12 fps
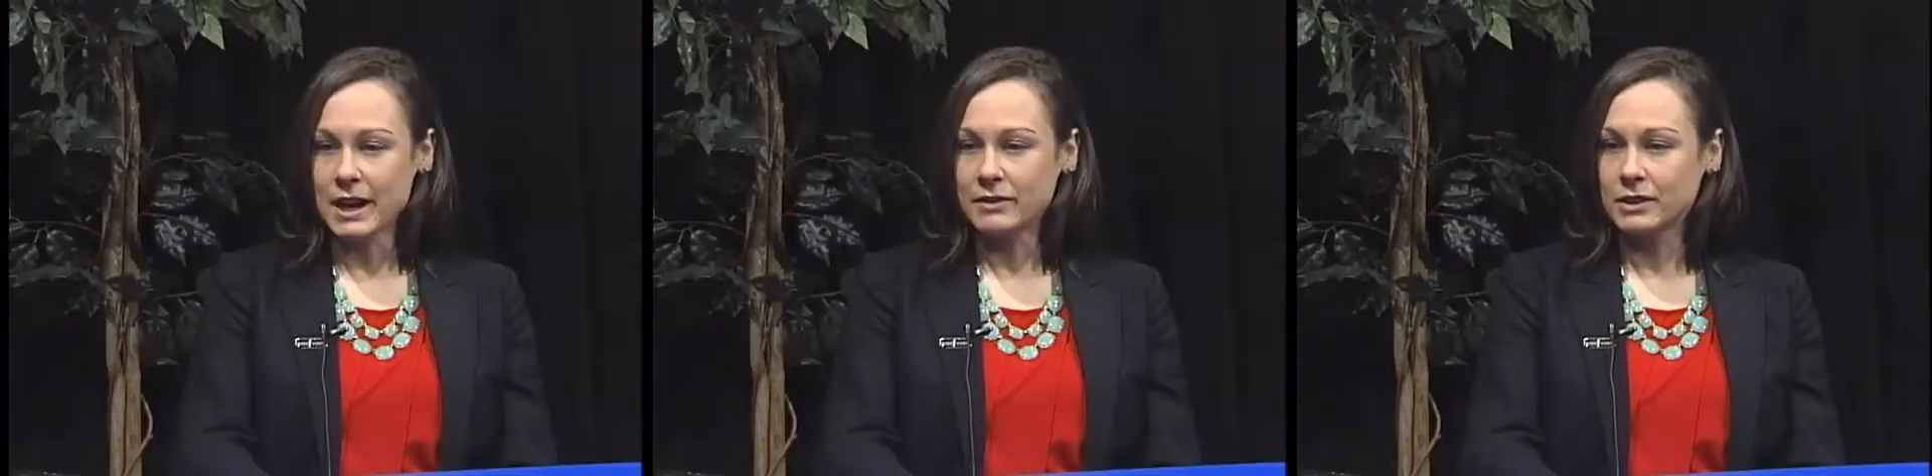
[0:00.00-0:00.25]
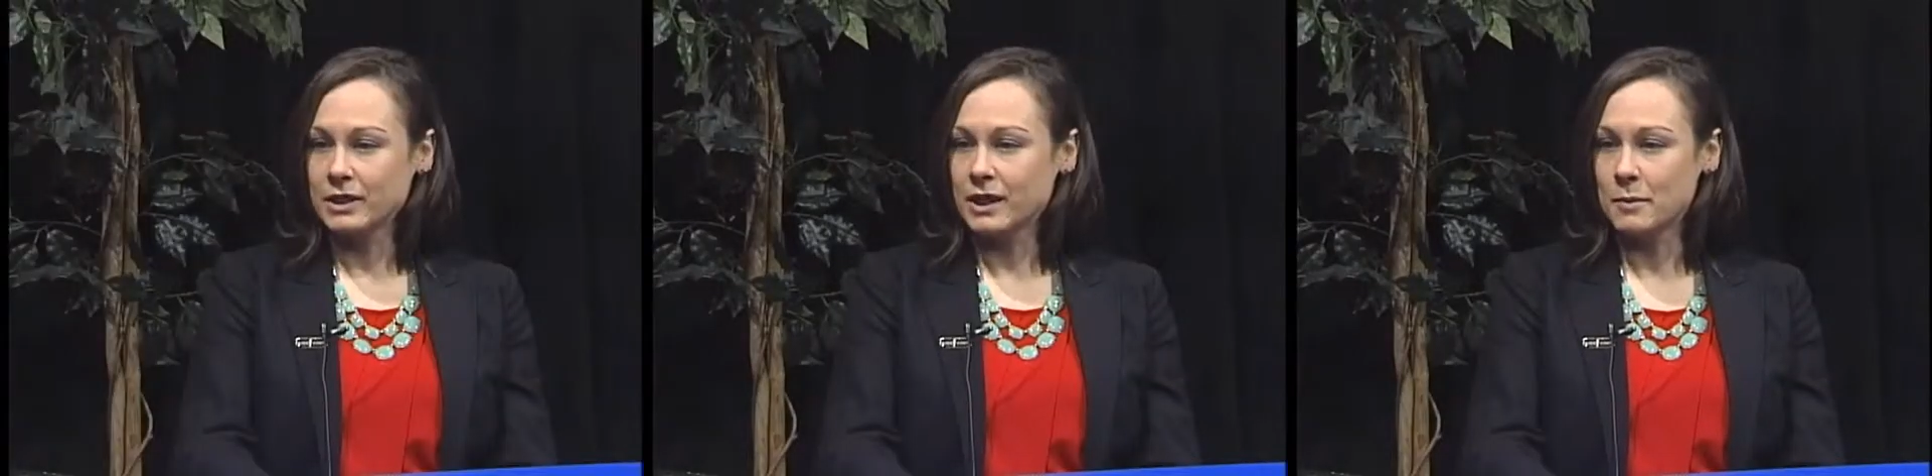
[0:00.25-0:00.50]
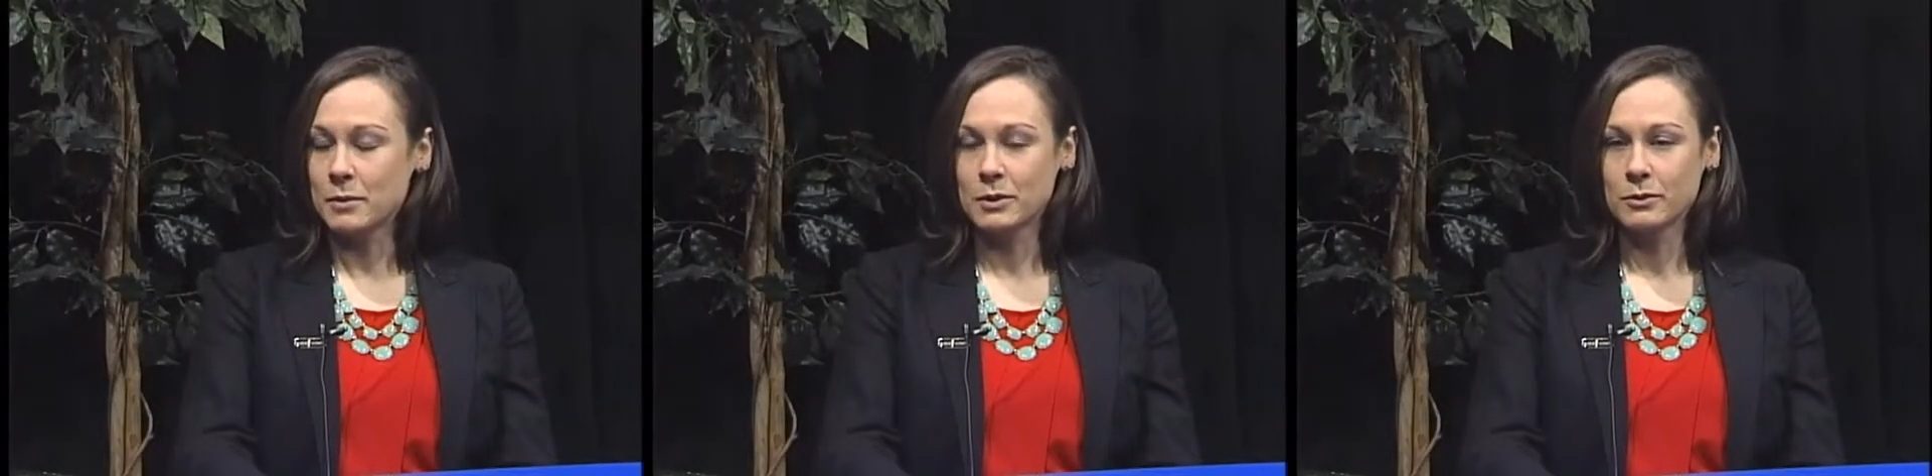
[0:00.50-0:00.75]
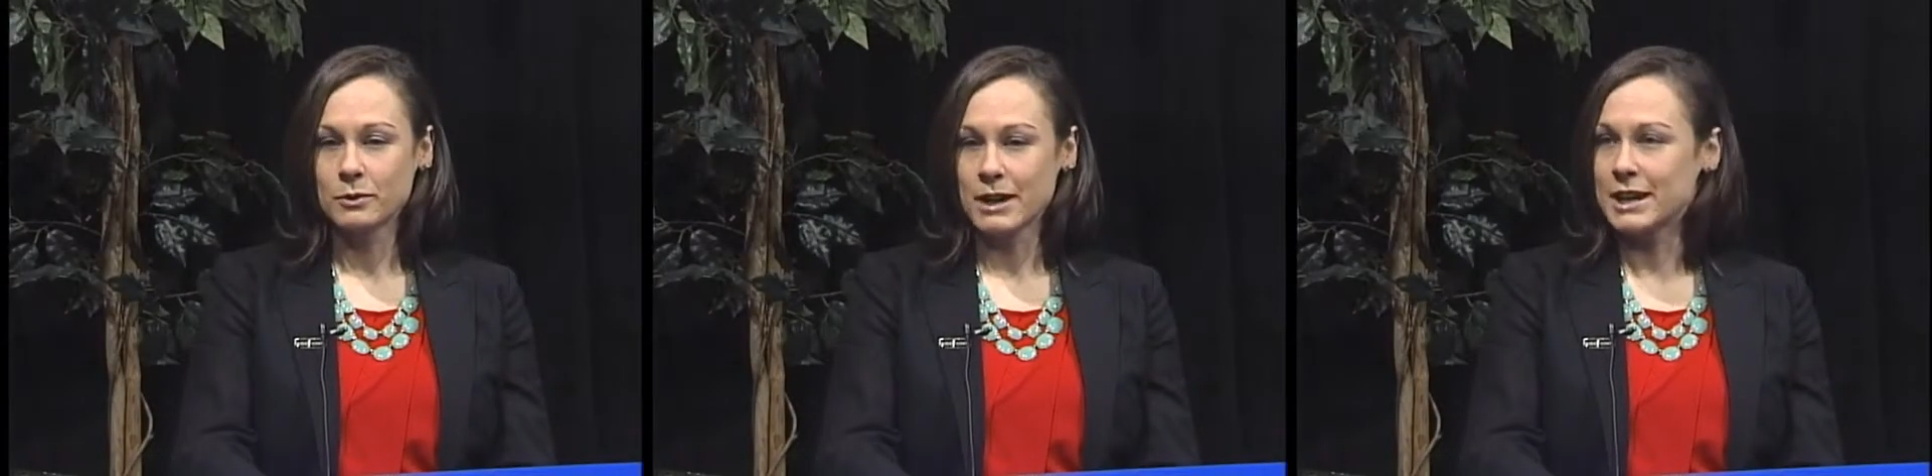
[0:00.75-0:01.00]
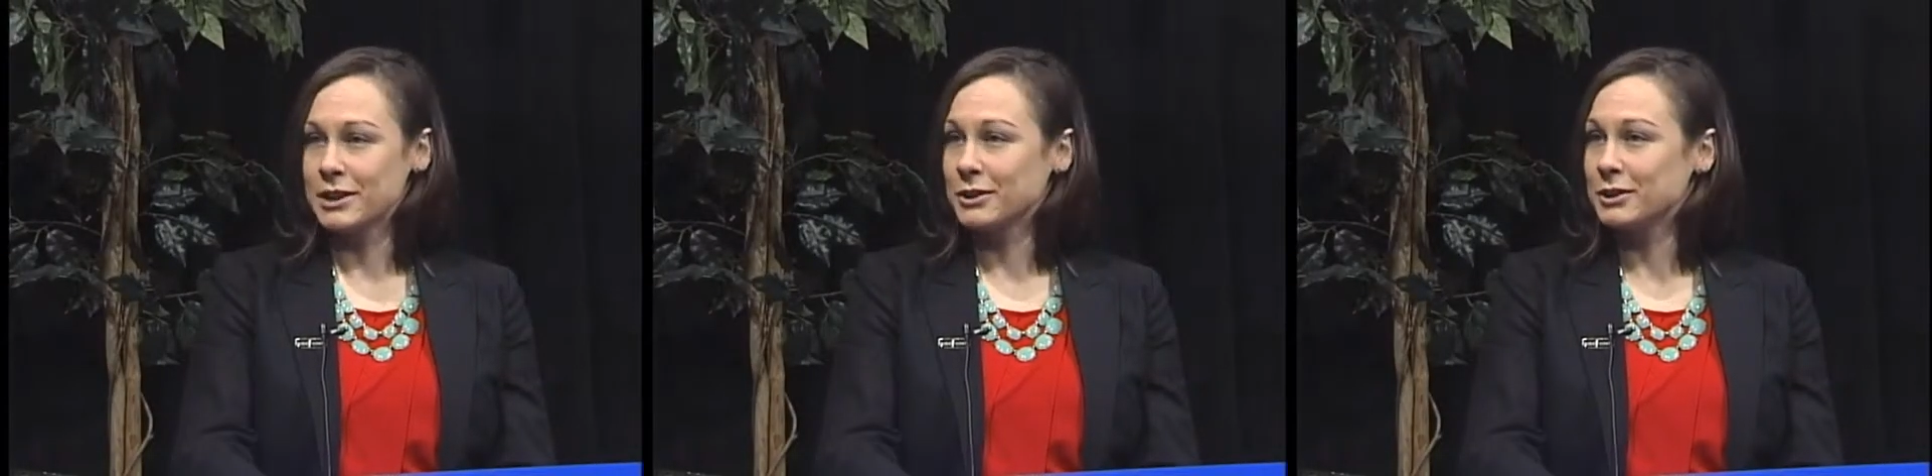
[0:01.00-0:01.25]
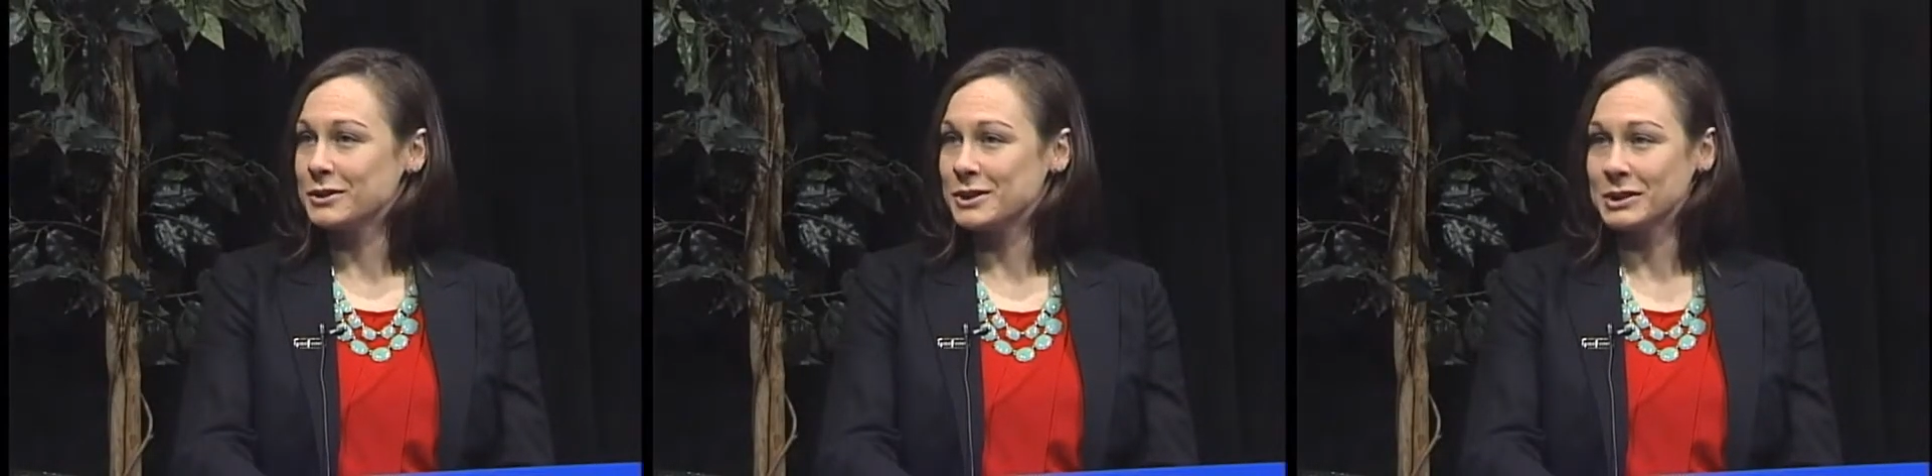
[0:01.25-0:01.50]
have a couple right
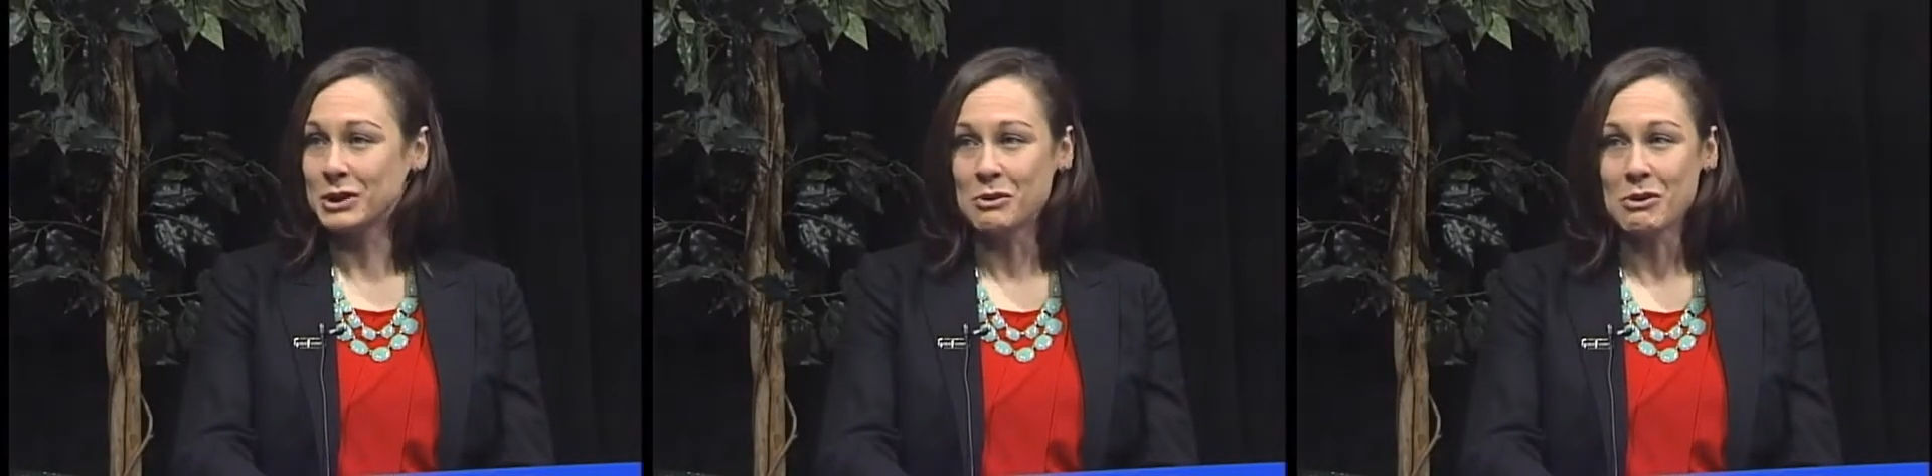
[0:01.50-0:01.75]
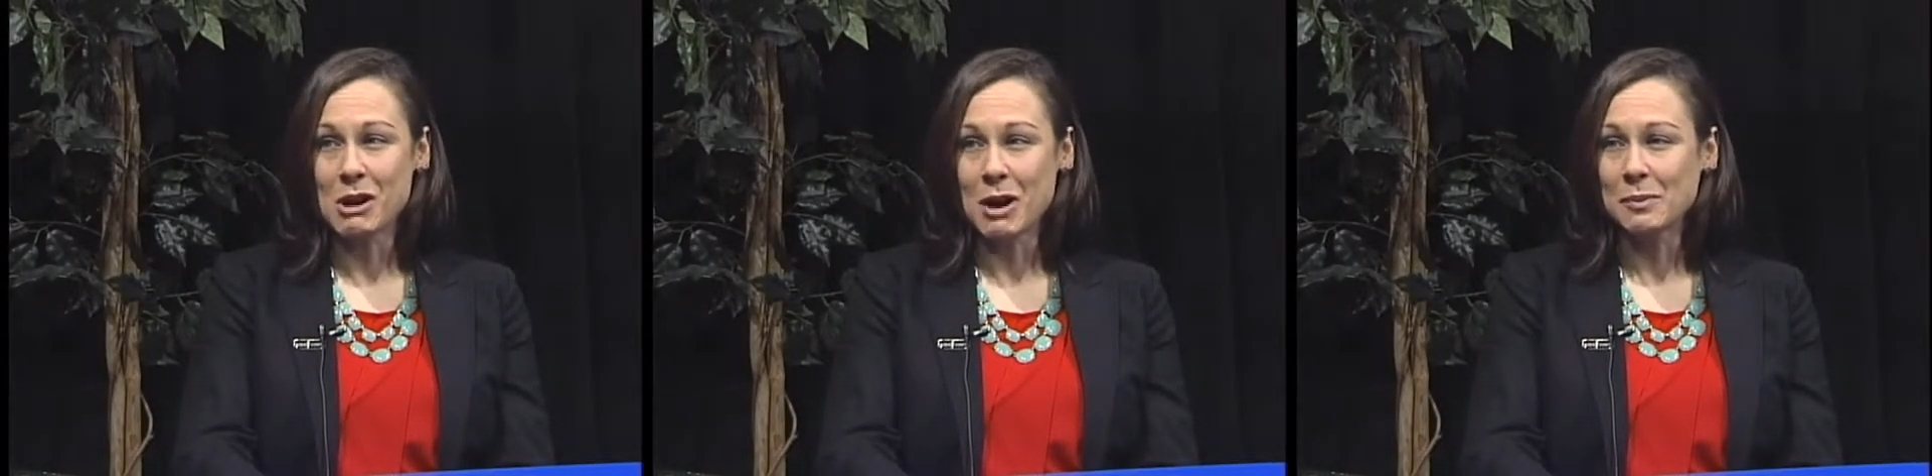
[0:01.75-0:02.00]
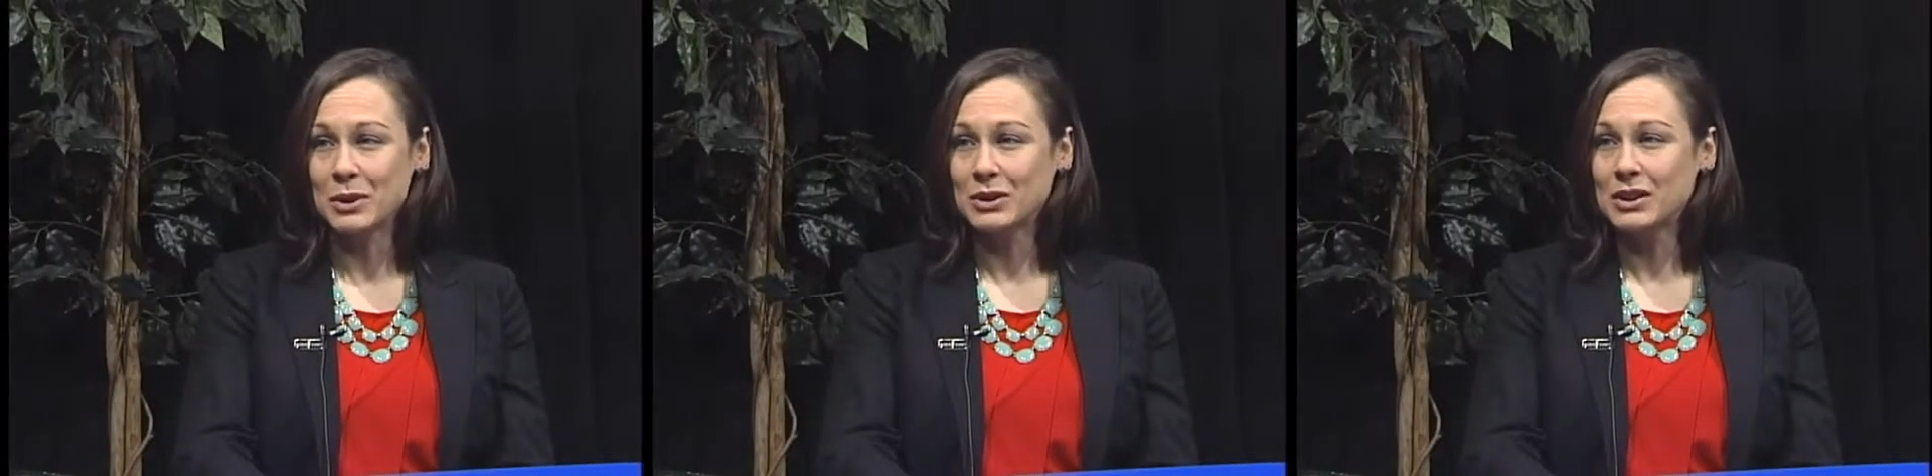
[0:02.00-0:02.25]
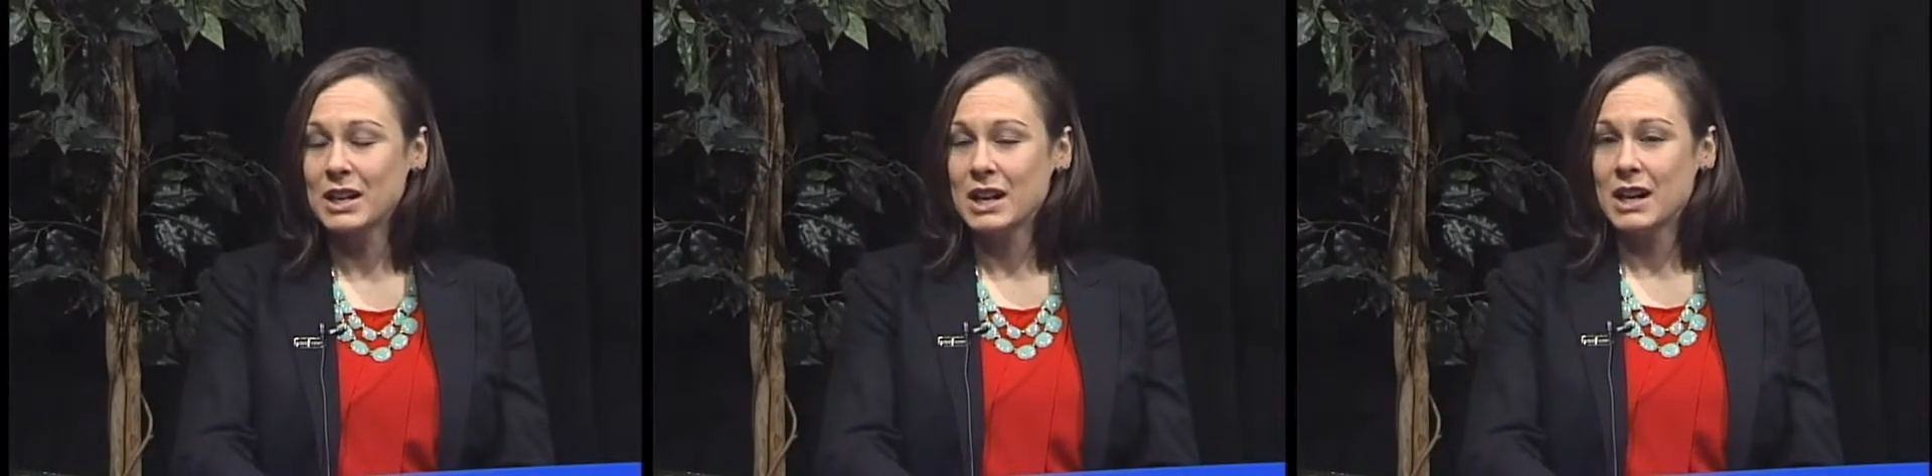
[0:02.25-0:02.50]
here who is a local couple,